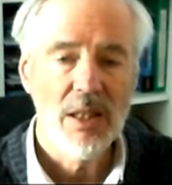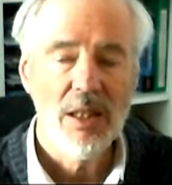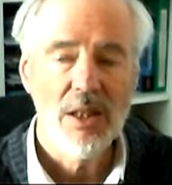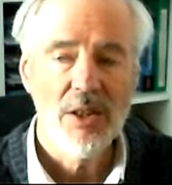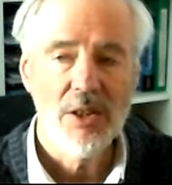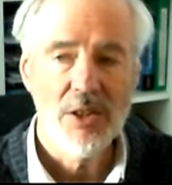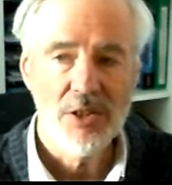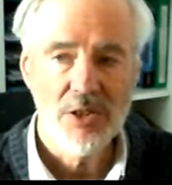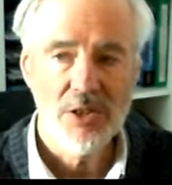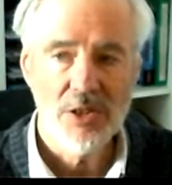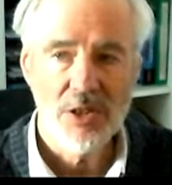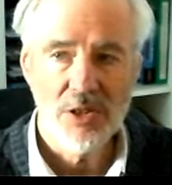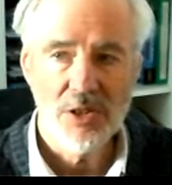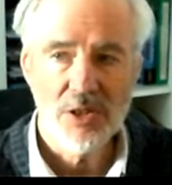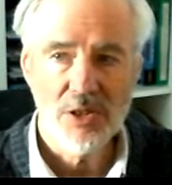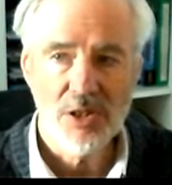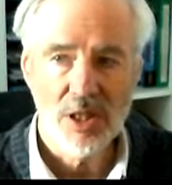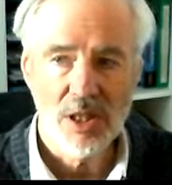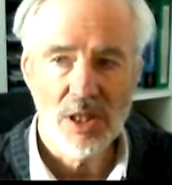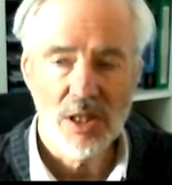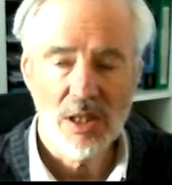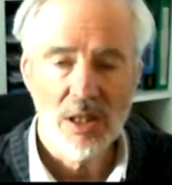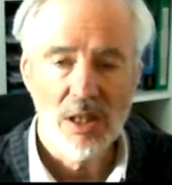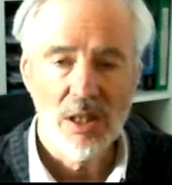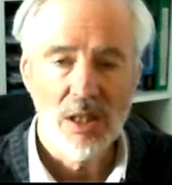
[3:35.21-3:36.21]
This is
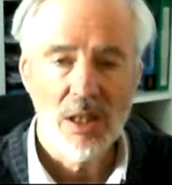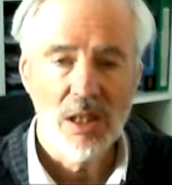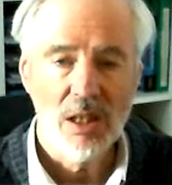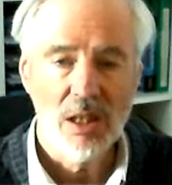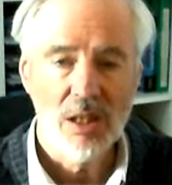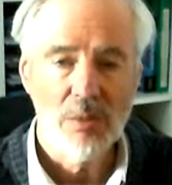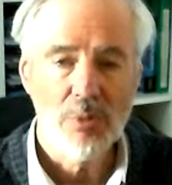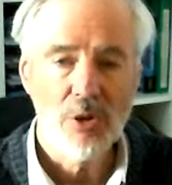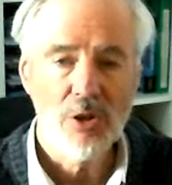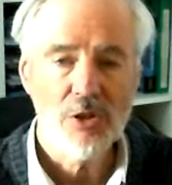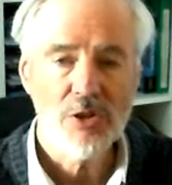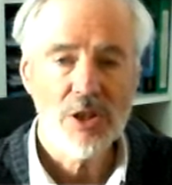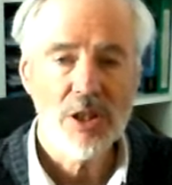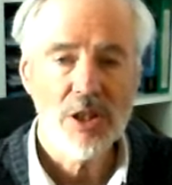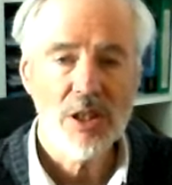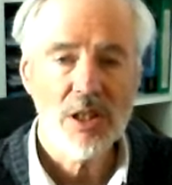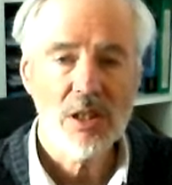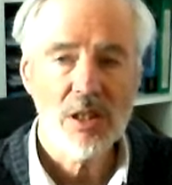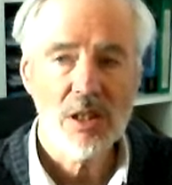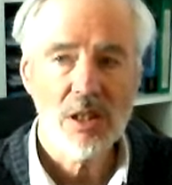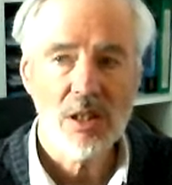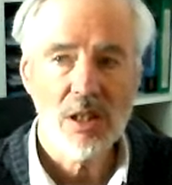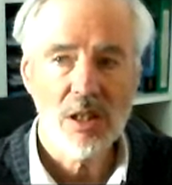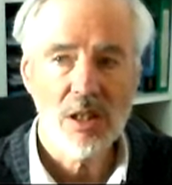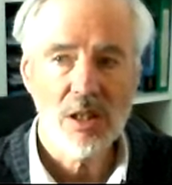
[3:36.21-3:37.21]
a project
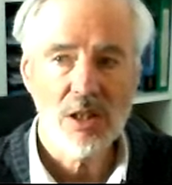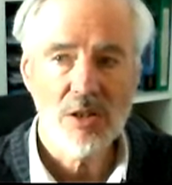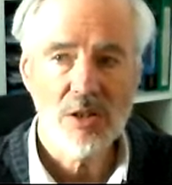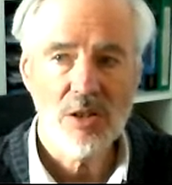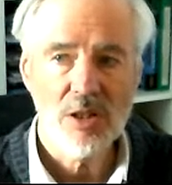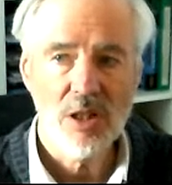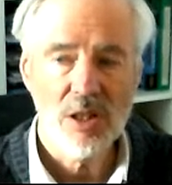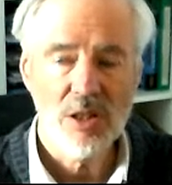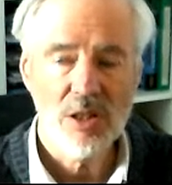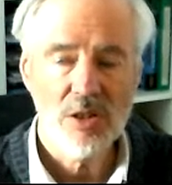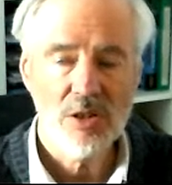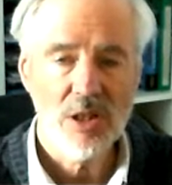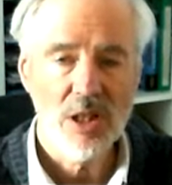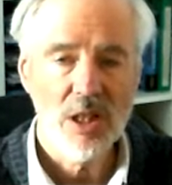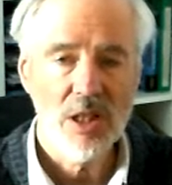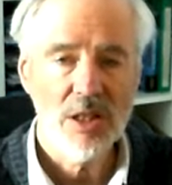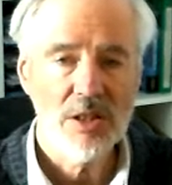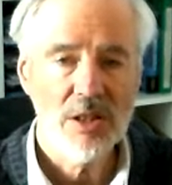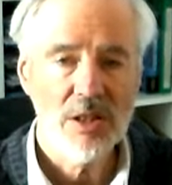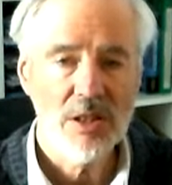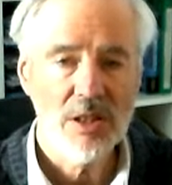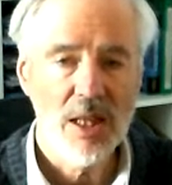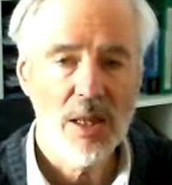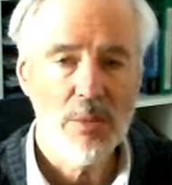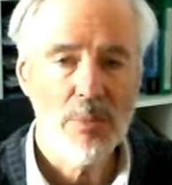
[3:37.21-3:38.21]
that's
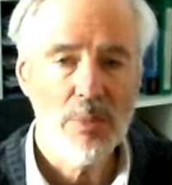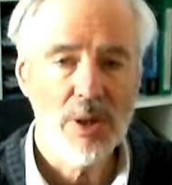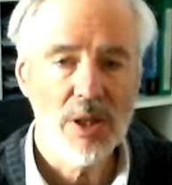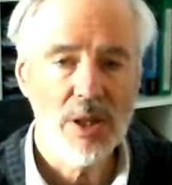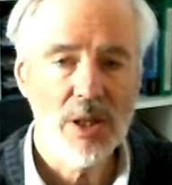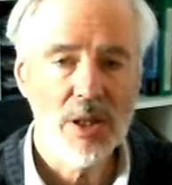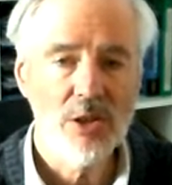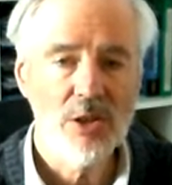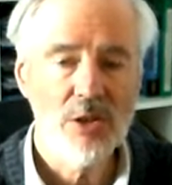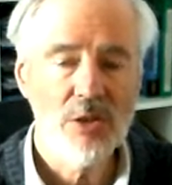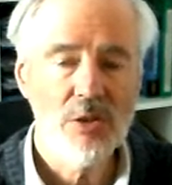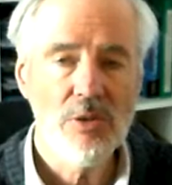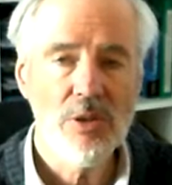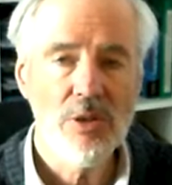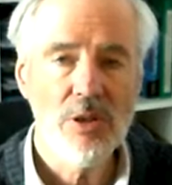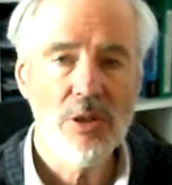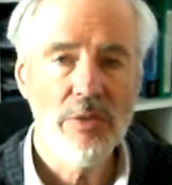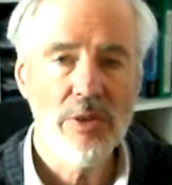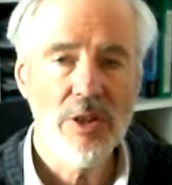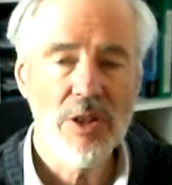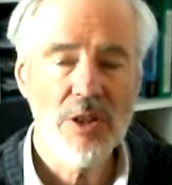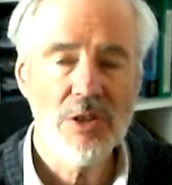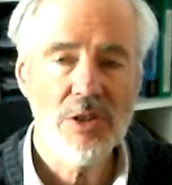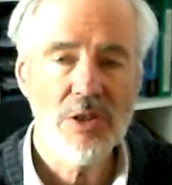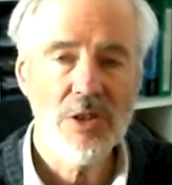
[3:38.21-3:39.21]
started up in 2
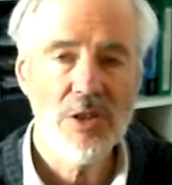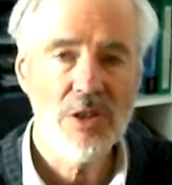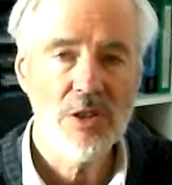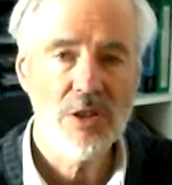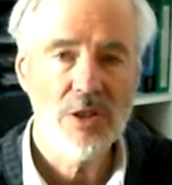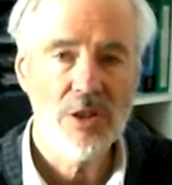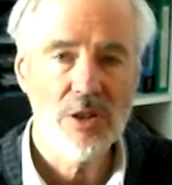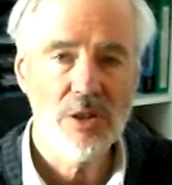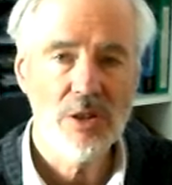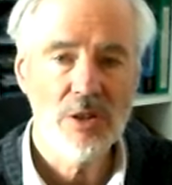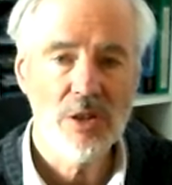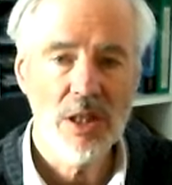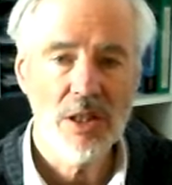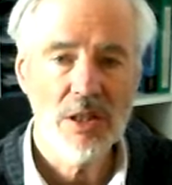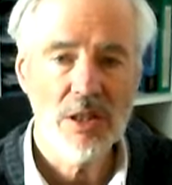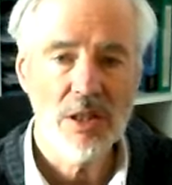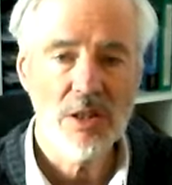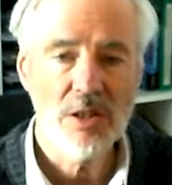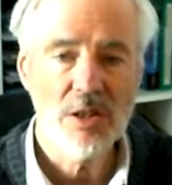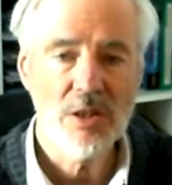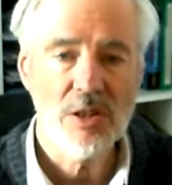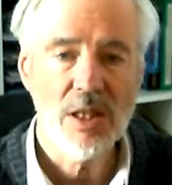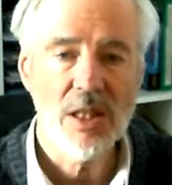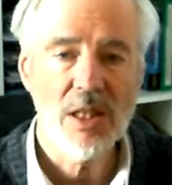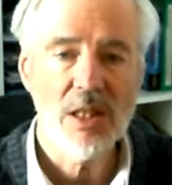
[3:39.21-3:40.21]
universities in the United
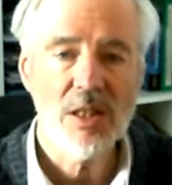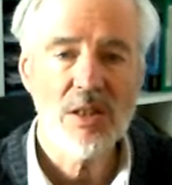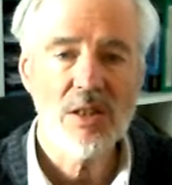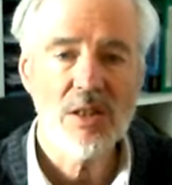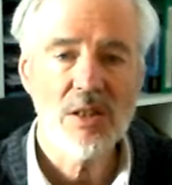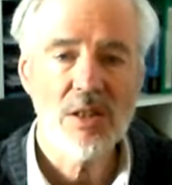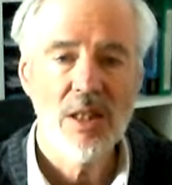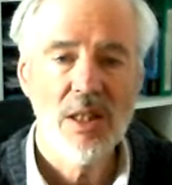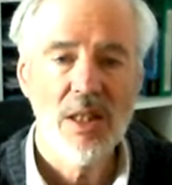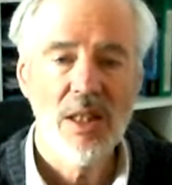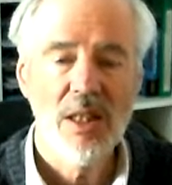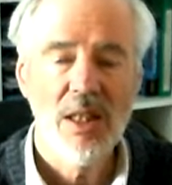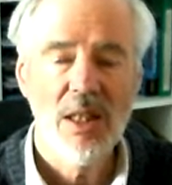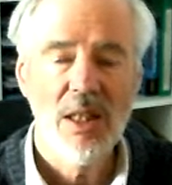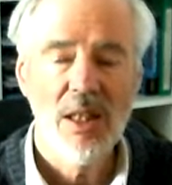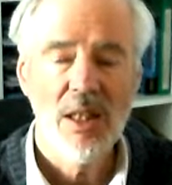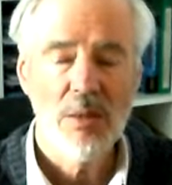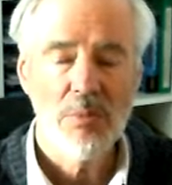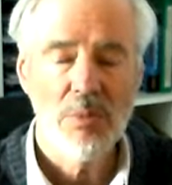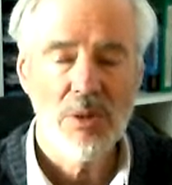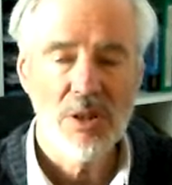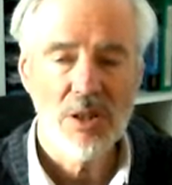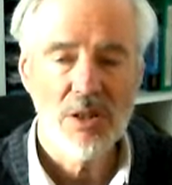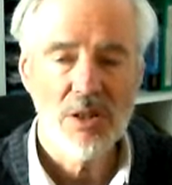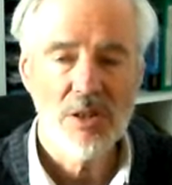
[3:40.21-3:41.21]
States,
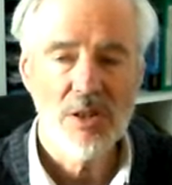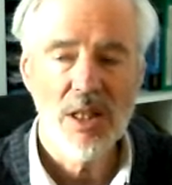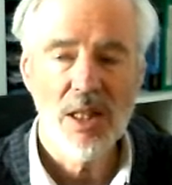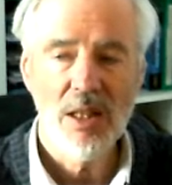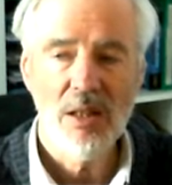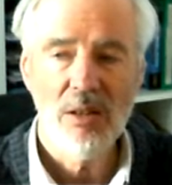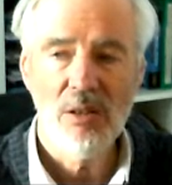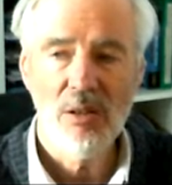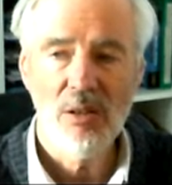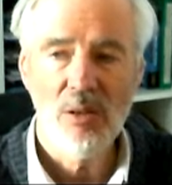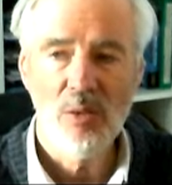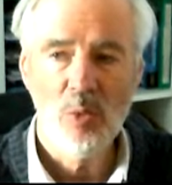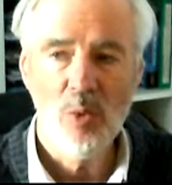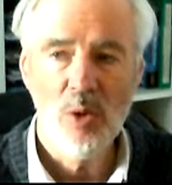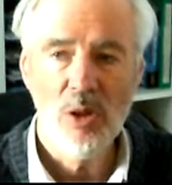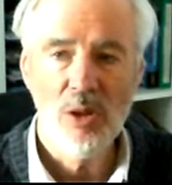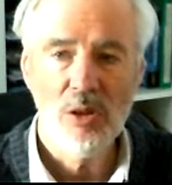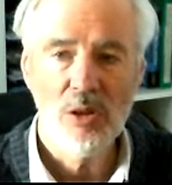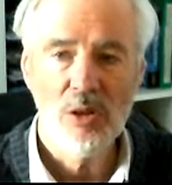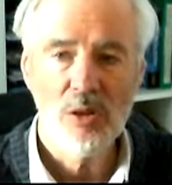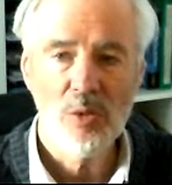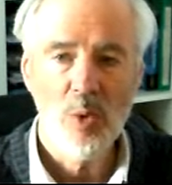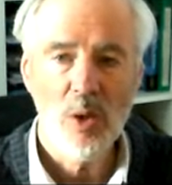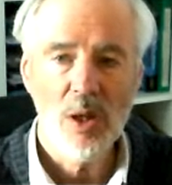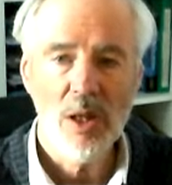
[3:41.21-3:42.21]
but is now a
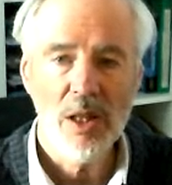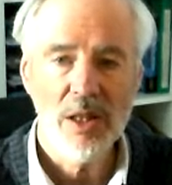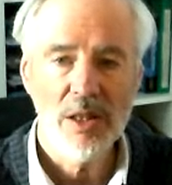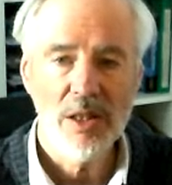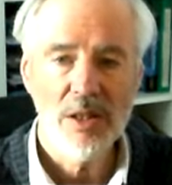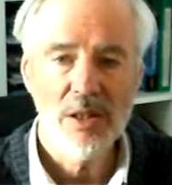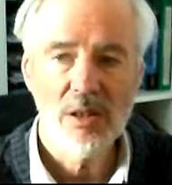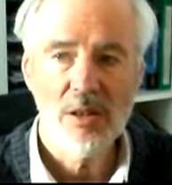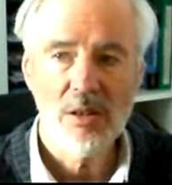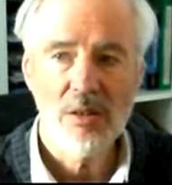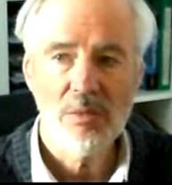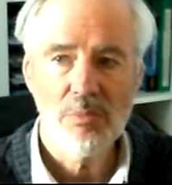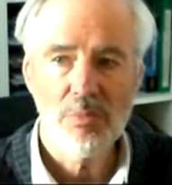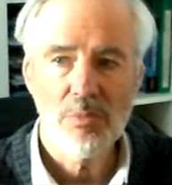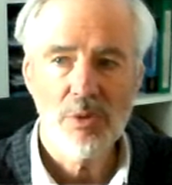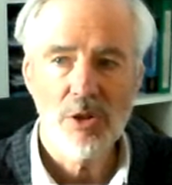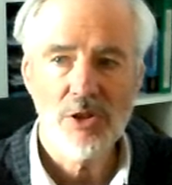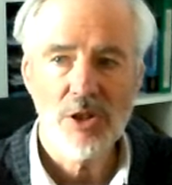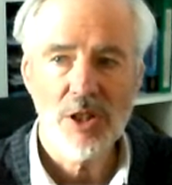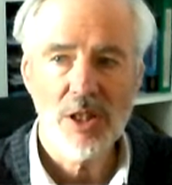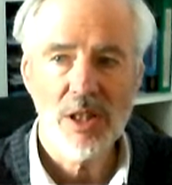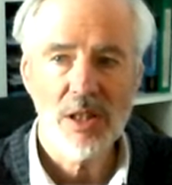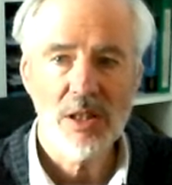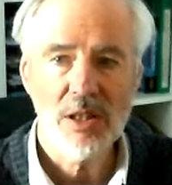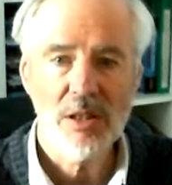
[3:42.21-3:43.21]
worldwide
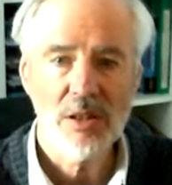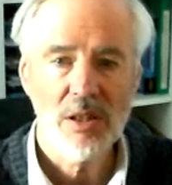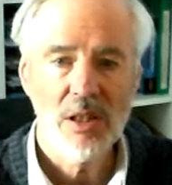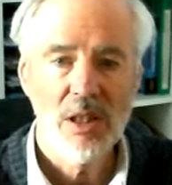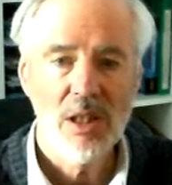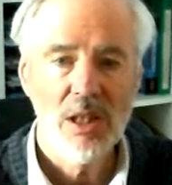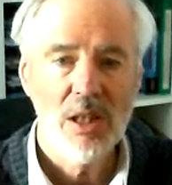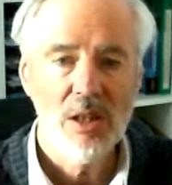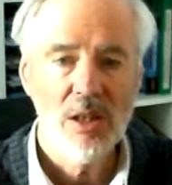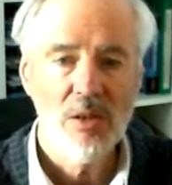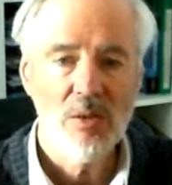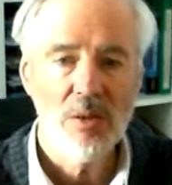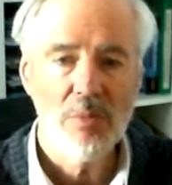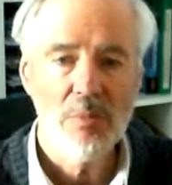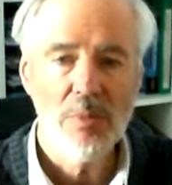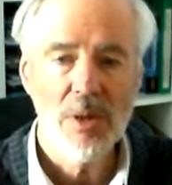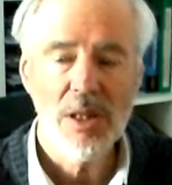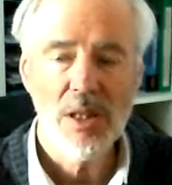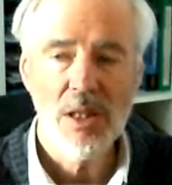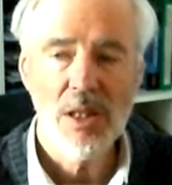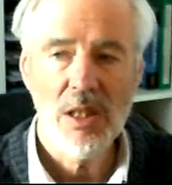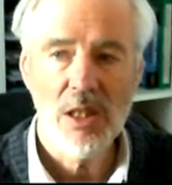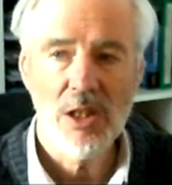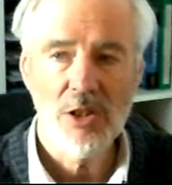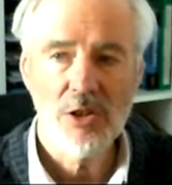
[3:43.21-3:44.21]
project with
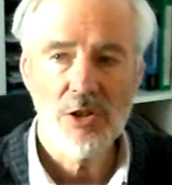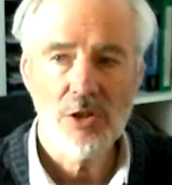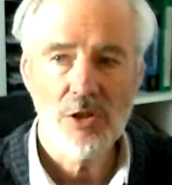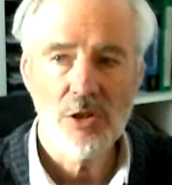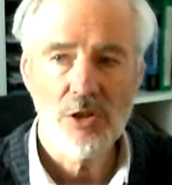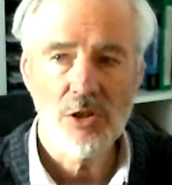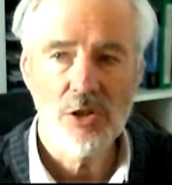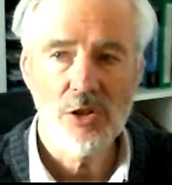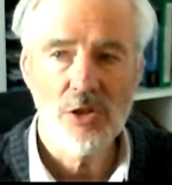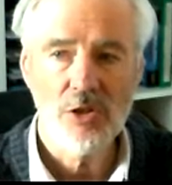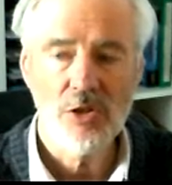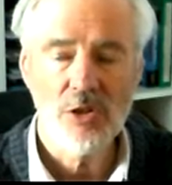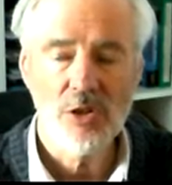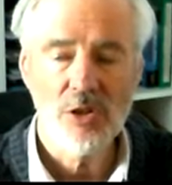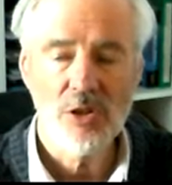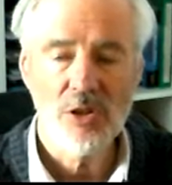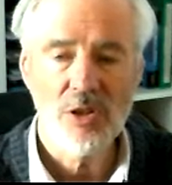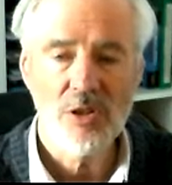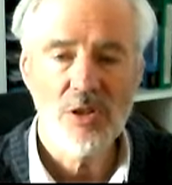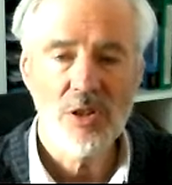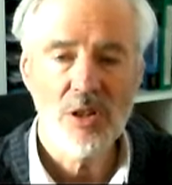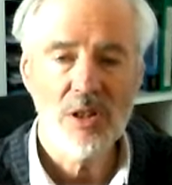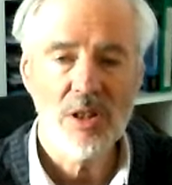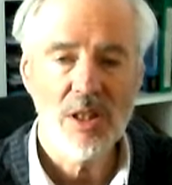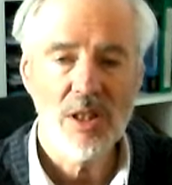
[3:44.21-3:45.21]
many
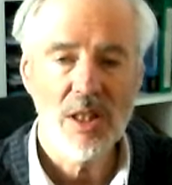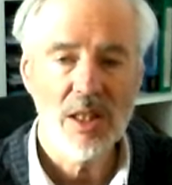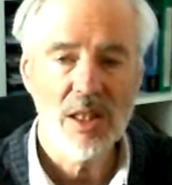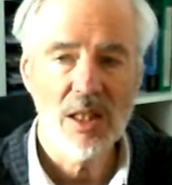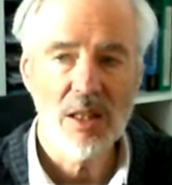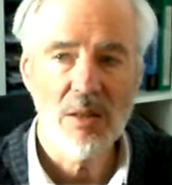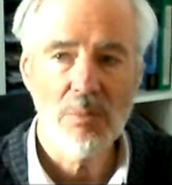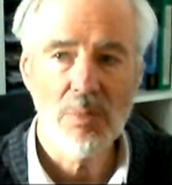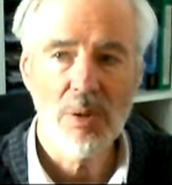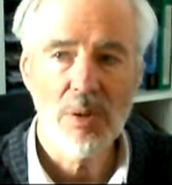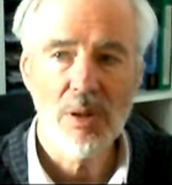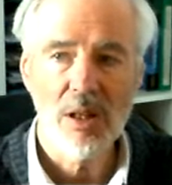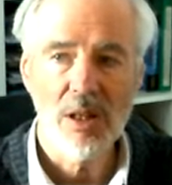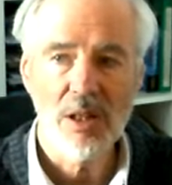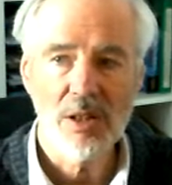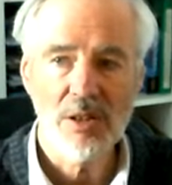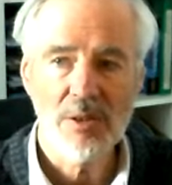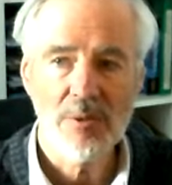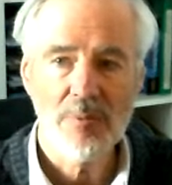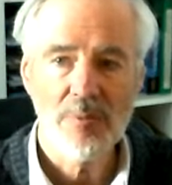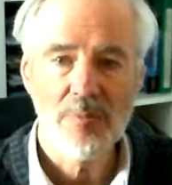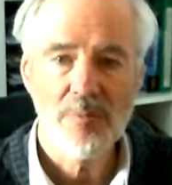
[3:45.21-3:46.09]
institutions taking part.